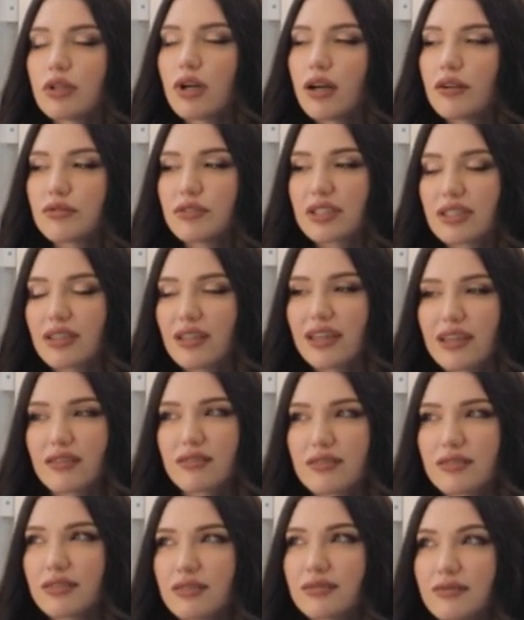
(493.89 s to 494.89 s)
not
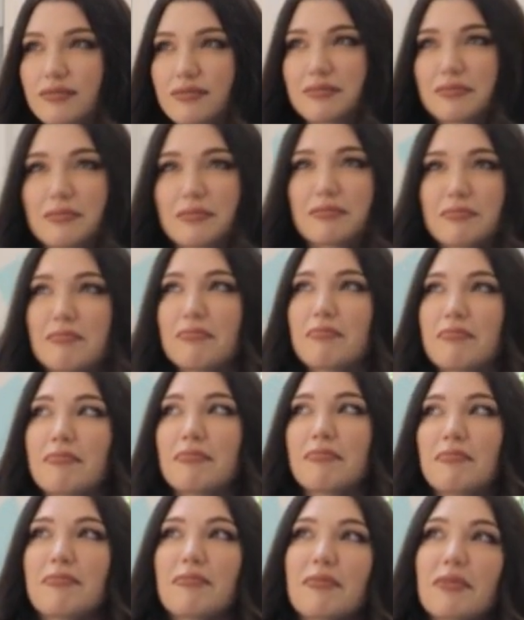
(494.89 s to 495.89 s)
like
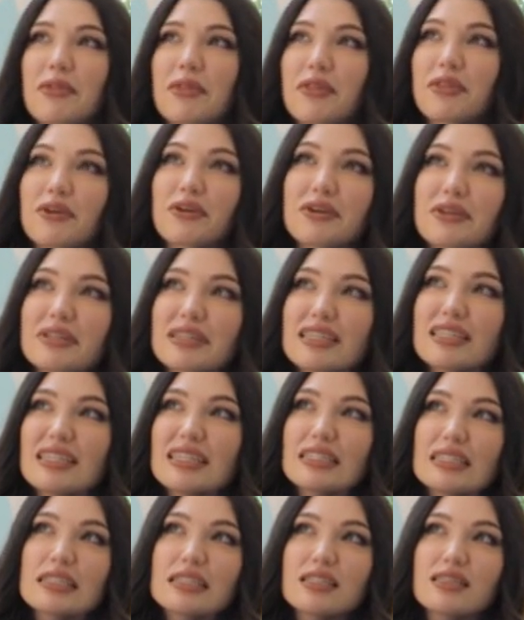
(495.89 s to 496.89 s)

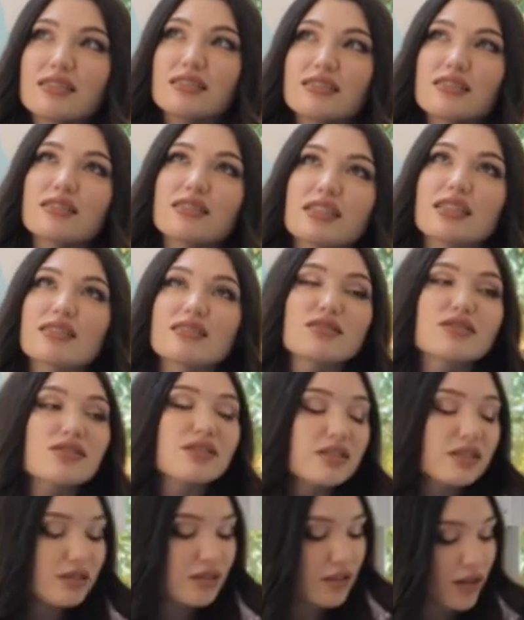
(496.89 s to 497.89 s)
36 or
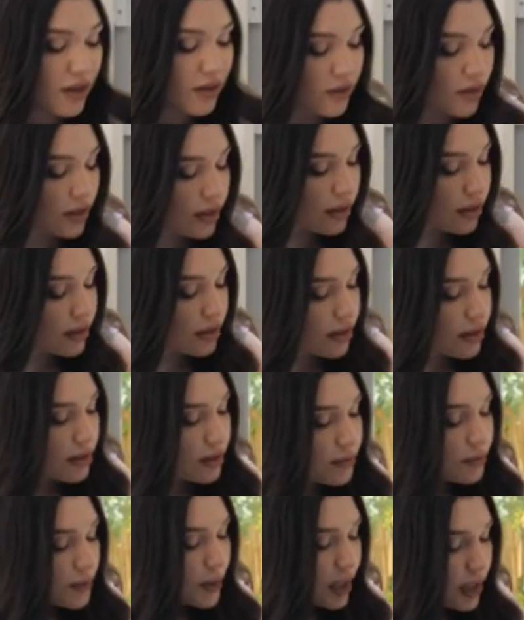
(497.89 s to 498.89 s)

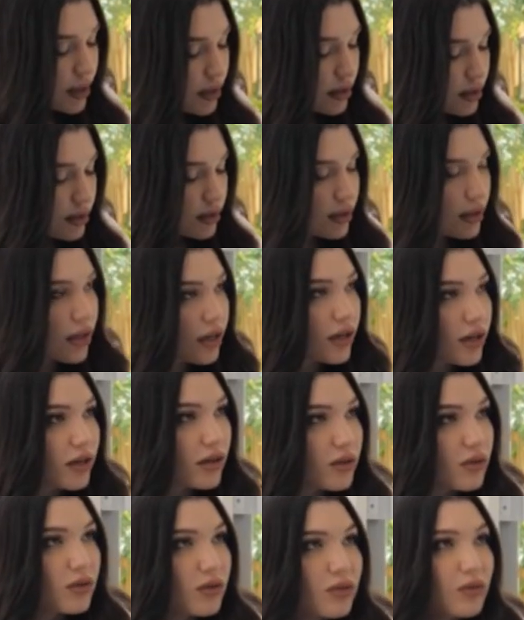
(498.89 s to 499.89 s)
7 bust,
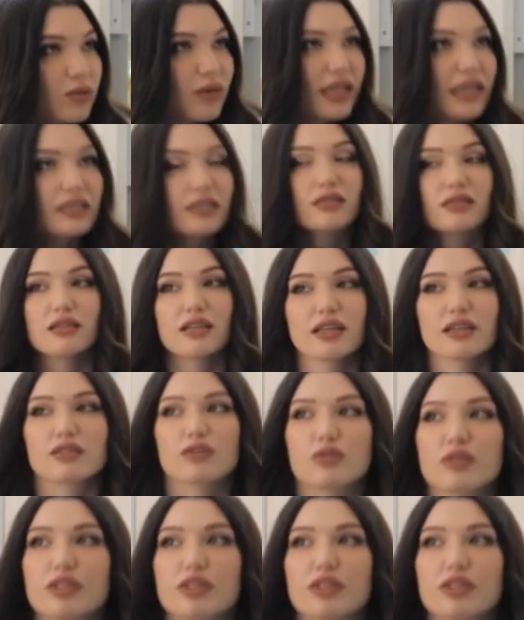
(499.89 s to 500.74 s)
uh, waist like